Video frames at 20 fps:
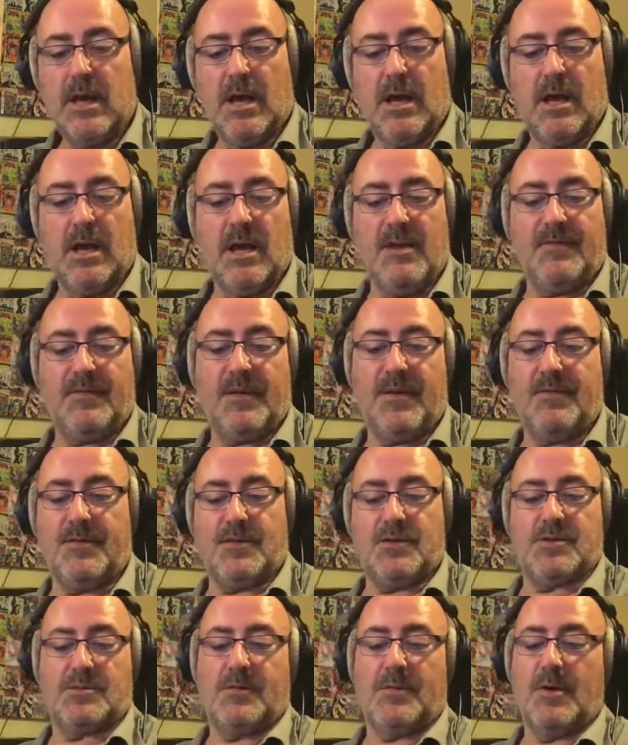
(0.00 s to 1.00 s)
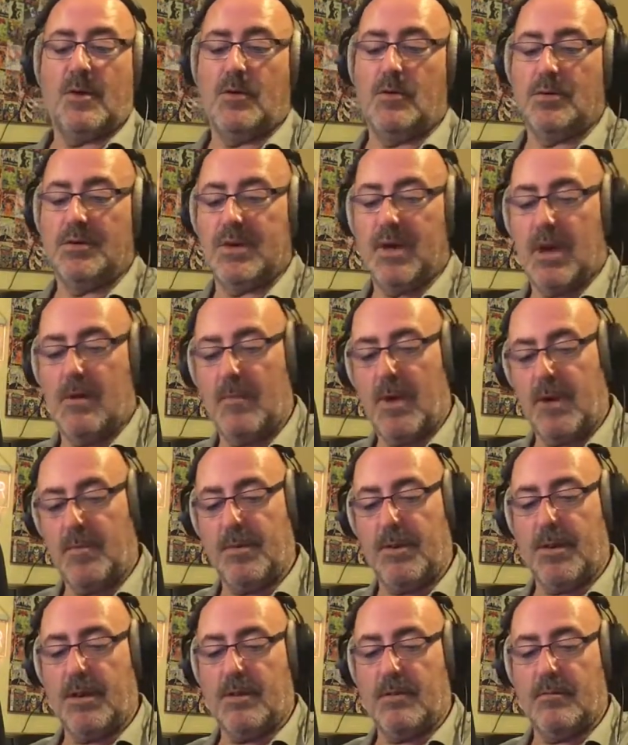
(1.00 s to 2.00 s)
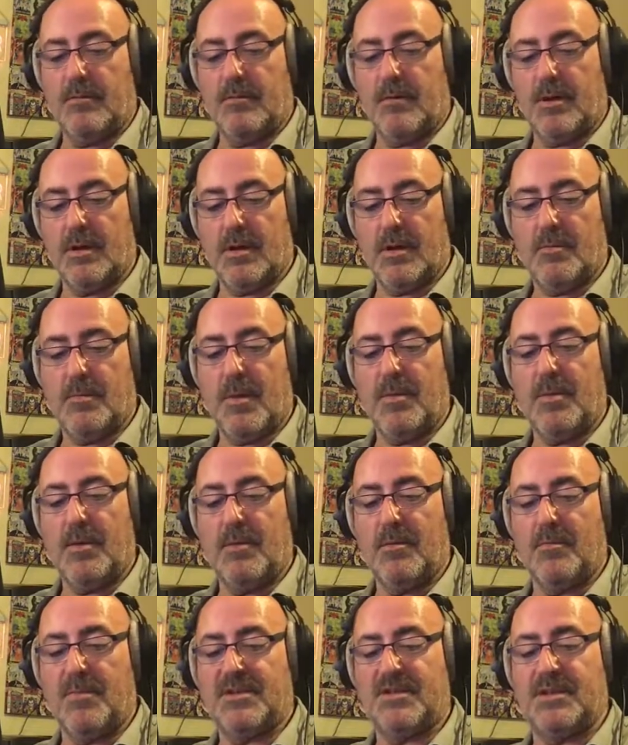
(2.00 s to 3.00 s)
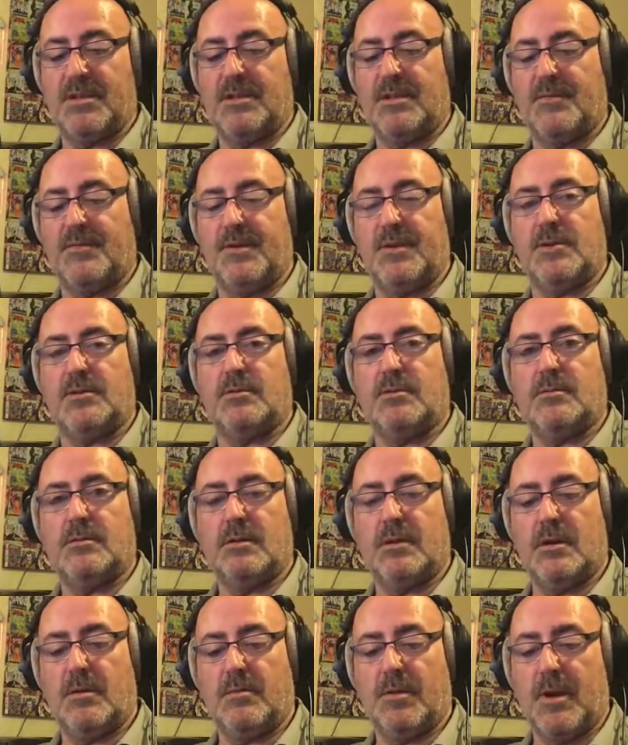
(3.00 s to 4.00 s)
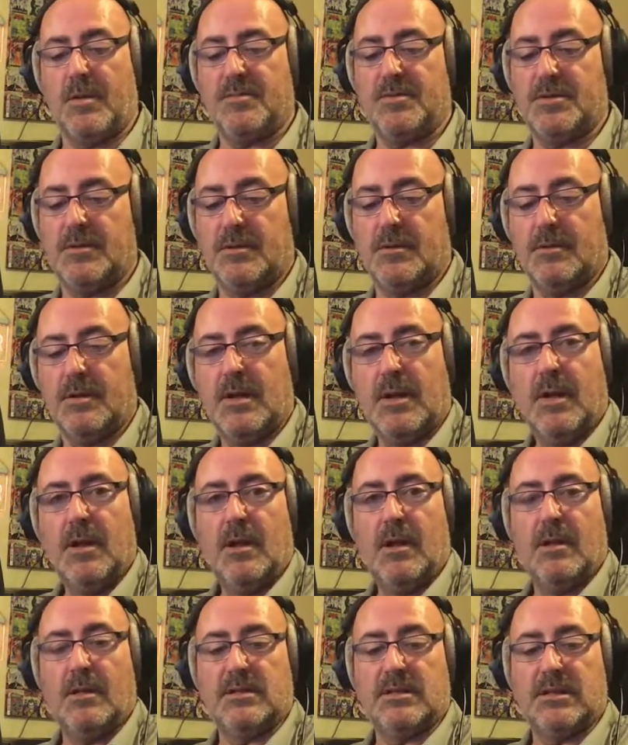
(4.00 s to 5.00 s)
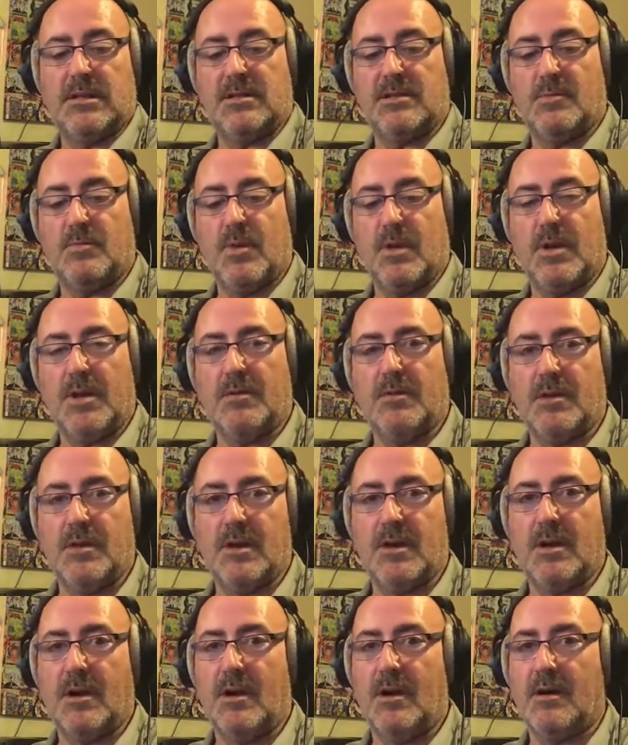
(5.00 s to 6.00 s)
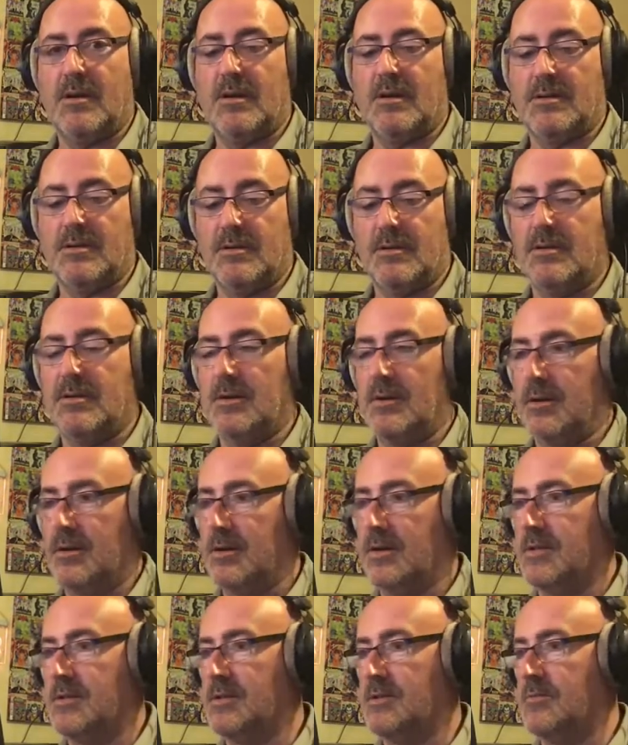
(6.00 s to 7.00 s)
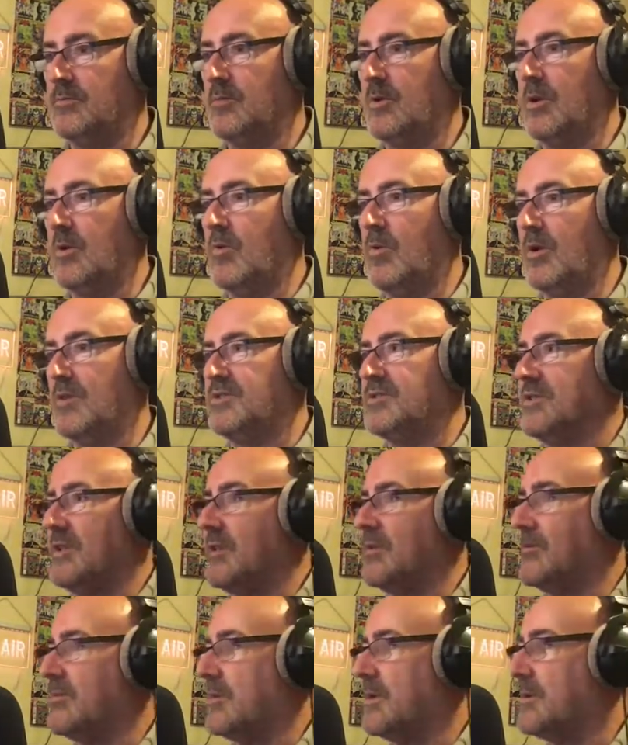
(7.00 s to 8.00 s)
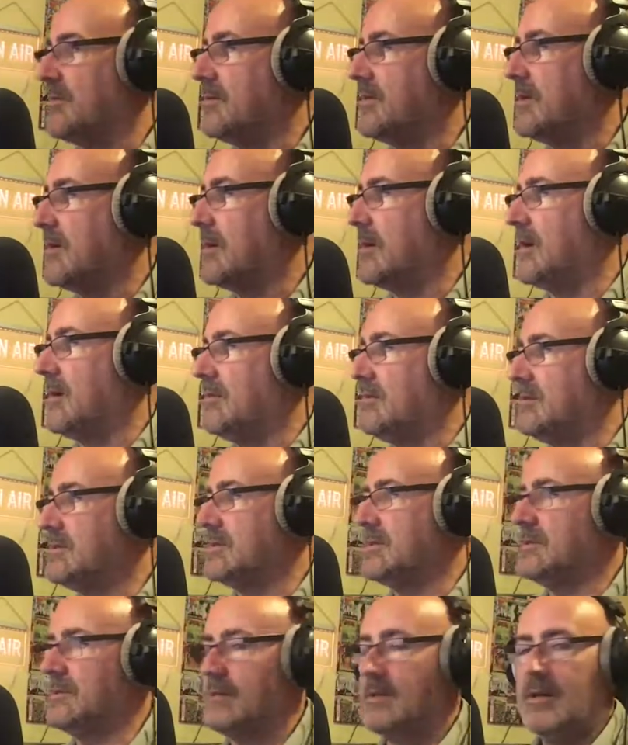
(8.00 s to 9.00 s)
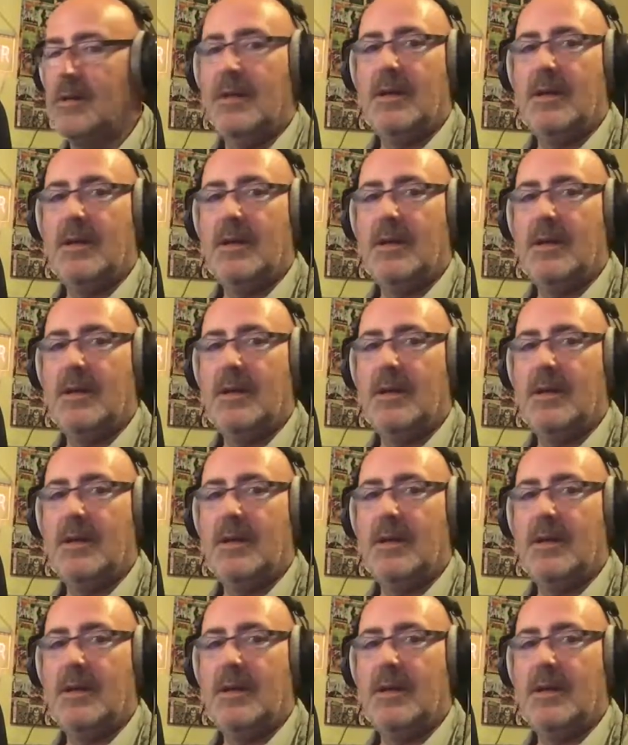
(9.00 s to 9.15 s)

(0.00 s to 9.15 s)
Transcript: If you just want the audio, maybe you're a busy individual. Perhaps you like to listen while you're in the car, and it's not a good idea to watch things while you're in the car, is it?